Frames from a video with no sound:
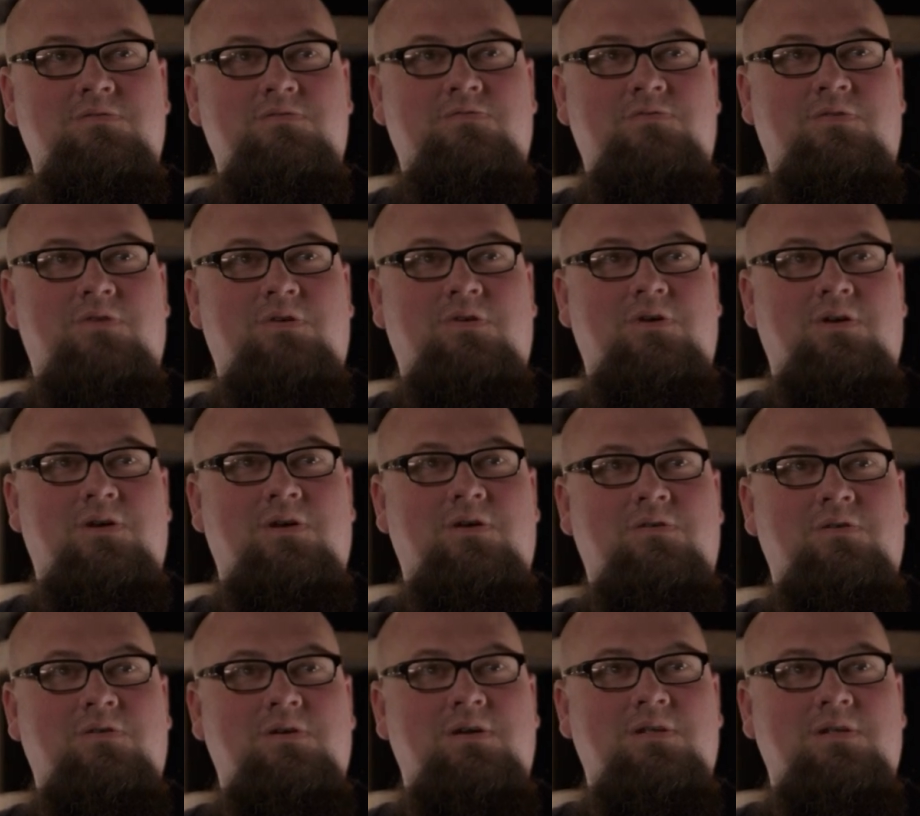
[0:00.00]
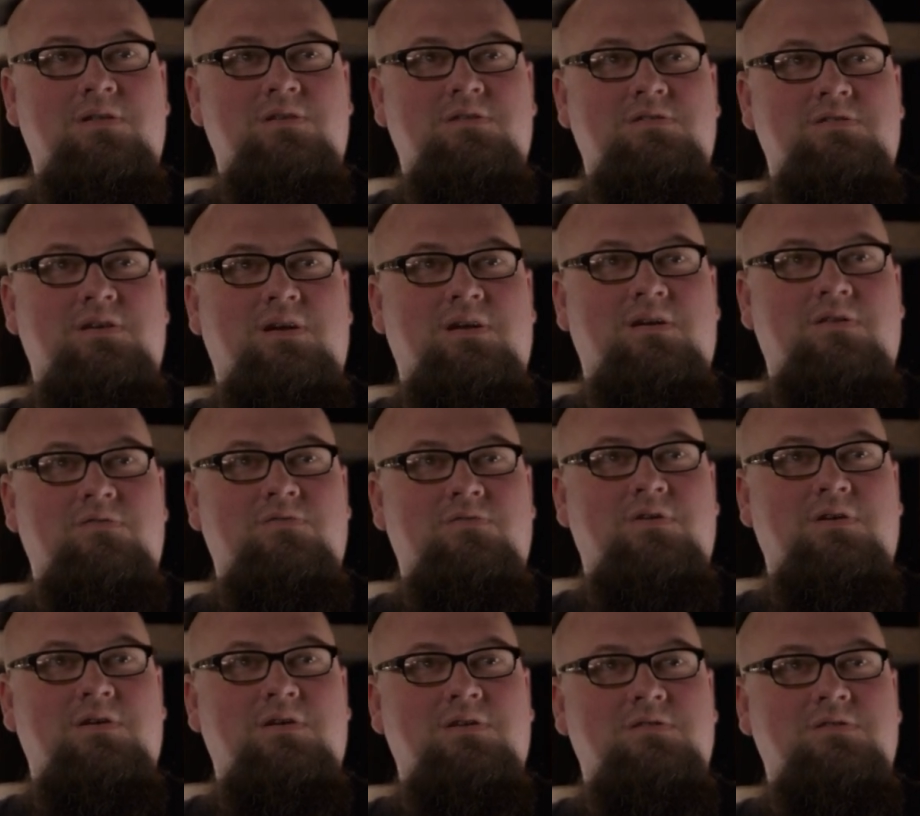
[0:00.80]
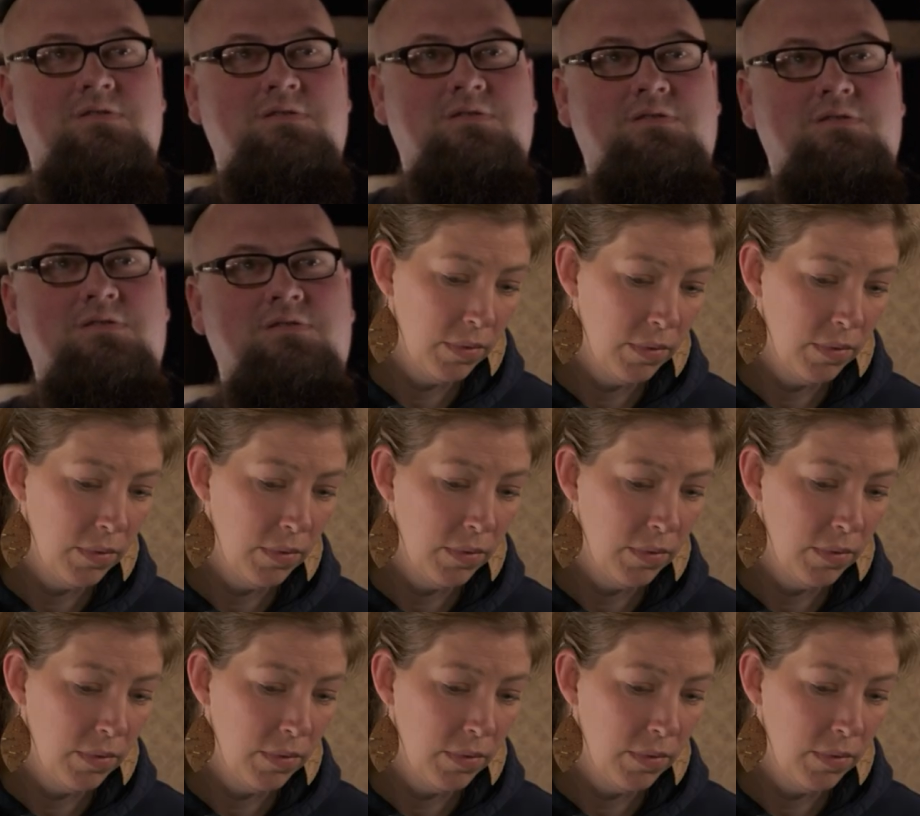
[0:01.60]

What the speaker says: far outweigh the sacrifice.